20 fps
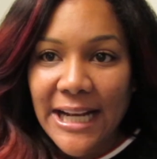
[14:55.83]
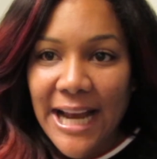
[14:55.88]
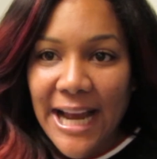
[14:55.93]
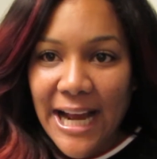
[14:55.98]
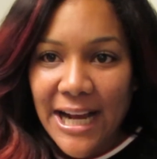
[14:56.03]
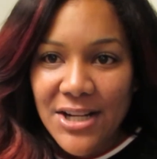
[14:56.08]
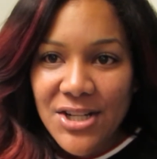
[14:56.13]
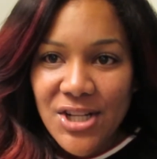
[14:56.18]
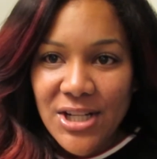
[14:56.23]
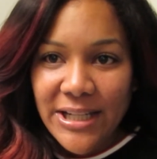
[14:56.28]
I
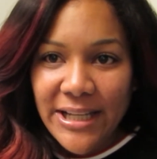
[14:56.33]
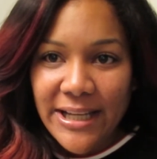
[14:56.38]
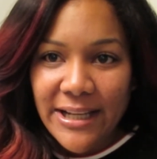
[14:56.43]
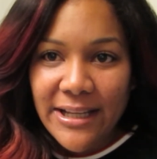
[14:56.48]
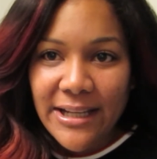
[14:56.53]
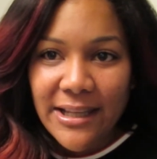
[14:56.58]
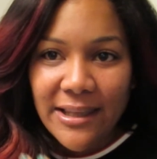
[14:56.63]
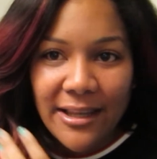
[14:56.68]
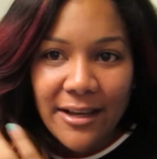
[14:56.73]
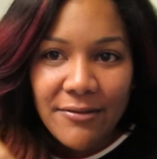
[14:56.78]

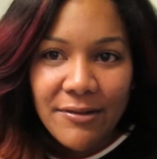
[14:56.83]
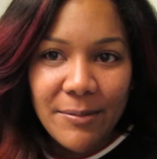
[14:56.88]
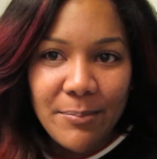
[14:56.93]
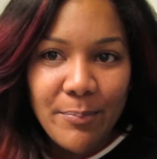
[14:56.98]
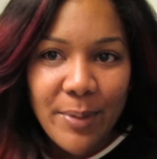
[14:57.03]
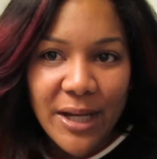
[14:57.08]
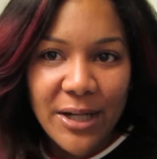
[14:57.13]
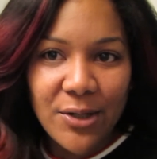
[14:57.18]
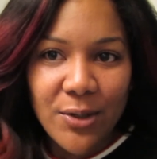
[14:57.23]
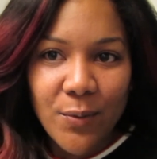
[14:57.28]
actually love
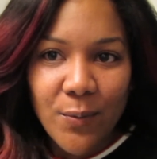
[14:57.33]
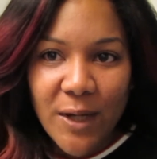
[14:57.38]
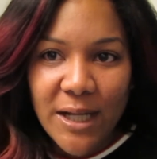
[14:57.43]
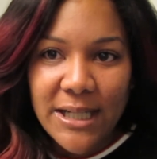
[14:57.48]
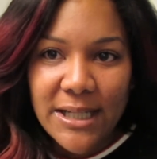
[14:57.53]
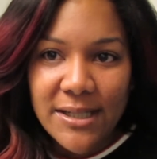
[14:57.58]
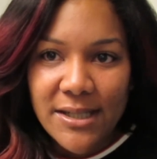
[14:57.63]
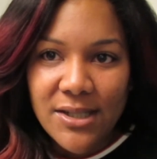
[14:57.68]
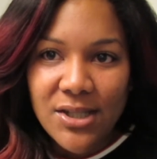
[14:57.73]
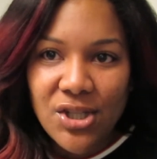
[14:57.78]
it better
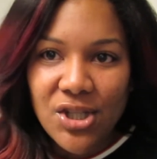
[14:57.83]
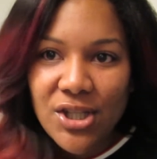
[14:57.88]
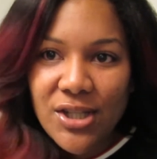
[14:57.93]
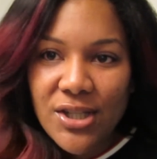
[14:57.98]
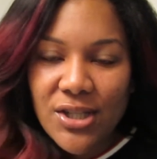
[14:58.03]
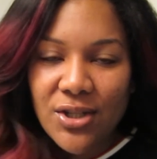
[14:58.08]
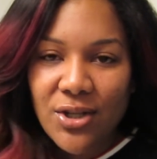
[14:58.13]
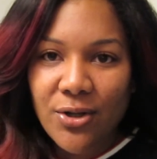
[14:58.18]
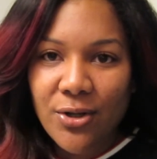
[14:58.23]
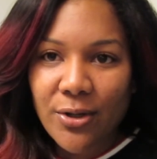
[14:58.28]
when it's
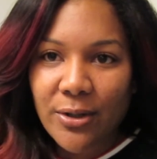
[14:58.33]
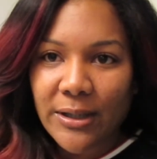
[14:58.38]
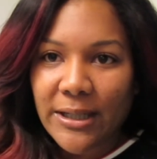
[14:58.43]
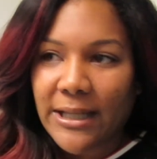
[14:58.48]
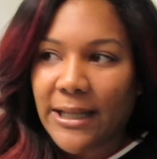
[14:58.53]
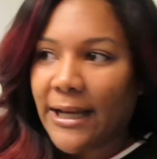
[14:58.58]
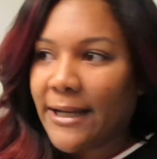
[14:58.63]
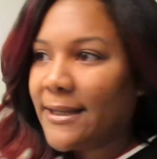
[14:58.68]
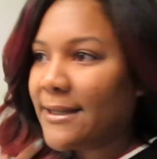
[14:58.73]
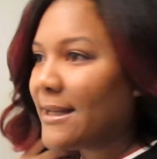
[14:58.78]
just
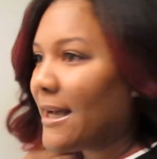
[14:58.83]
curly like